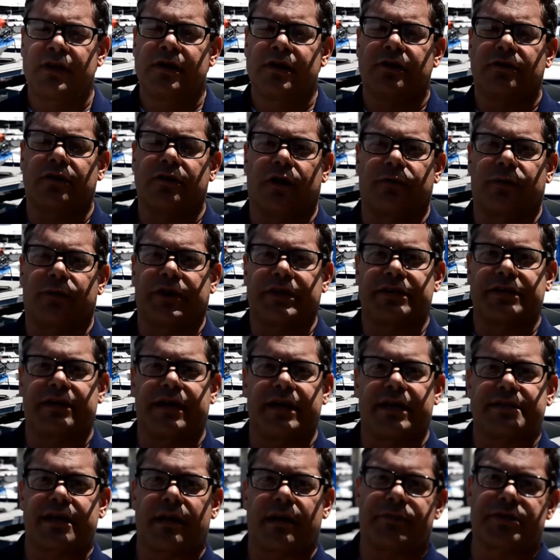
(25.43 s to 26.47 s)
No, really,
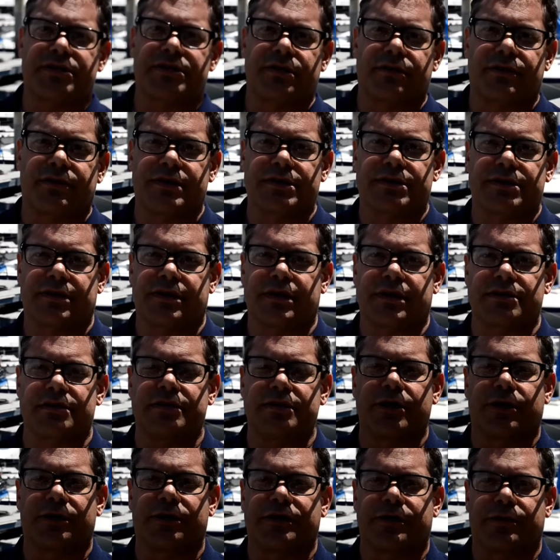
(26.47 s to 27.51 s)
today's episode is
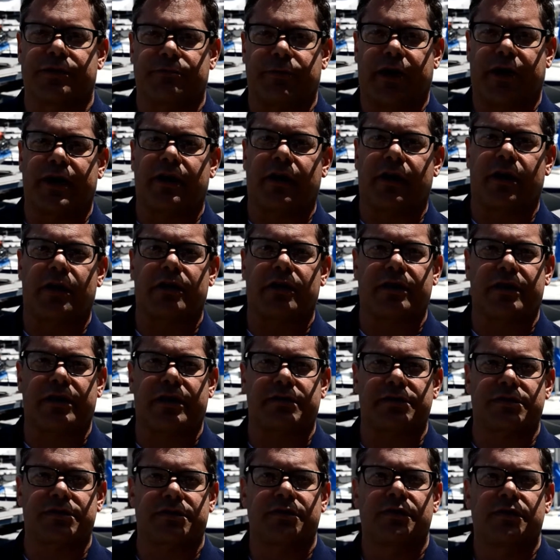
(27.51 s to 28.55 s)
near and dear to my heart.
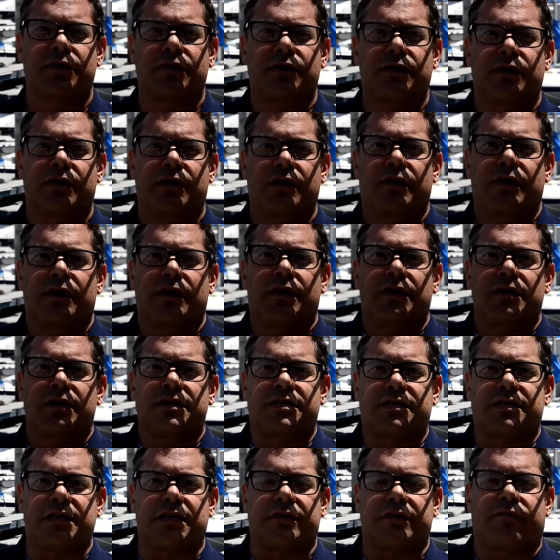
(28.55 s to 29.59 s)
It's,
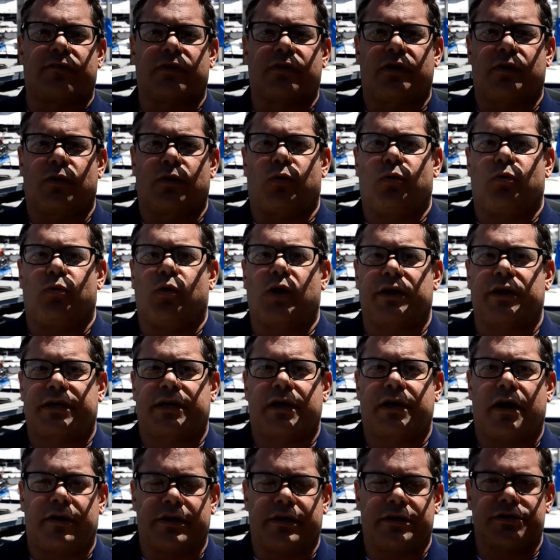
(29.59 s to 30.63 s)
Steve, what
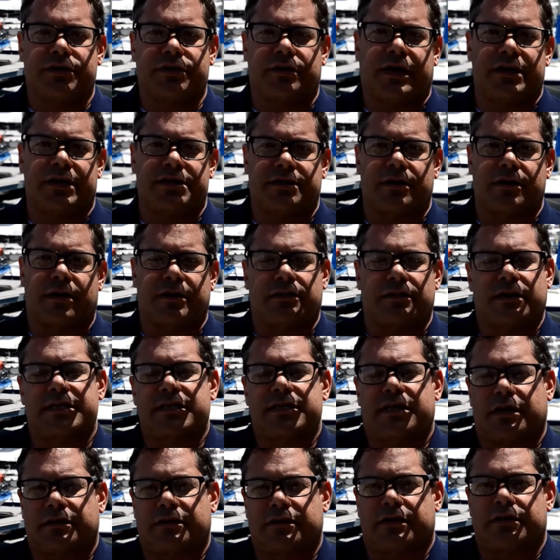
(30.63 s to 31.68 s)
county should I start in? Let's
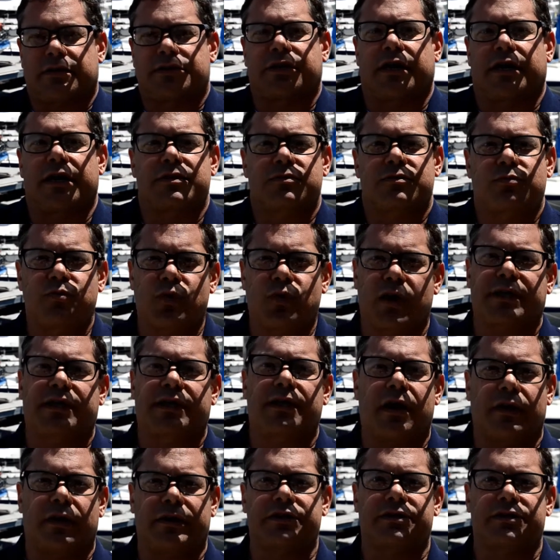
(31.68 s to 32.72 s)
cut to the chase. What
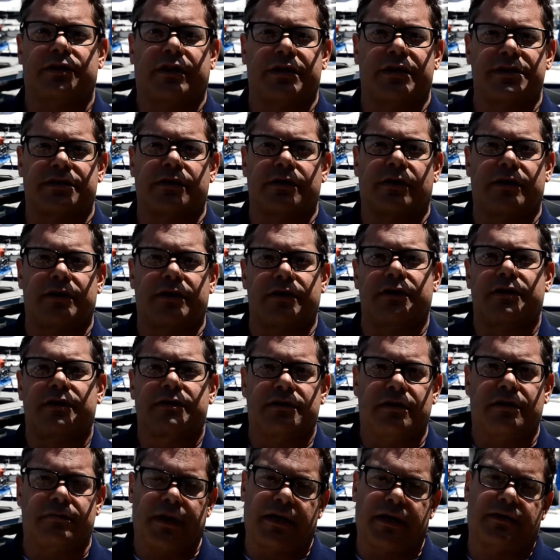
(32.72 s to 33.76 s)
county should I start in
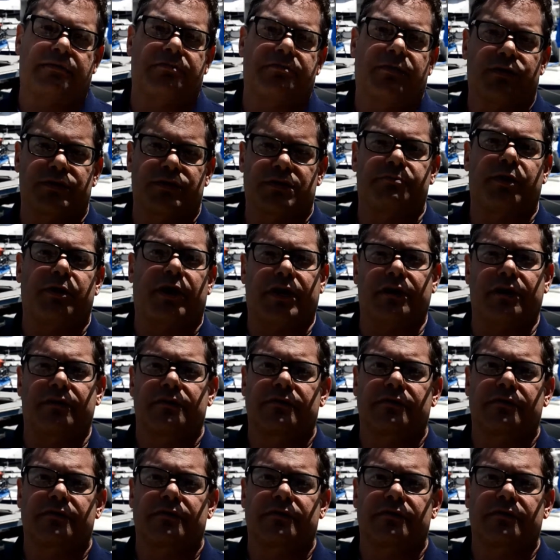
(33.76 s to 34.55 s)
to make the most money?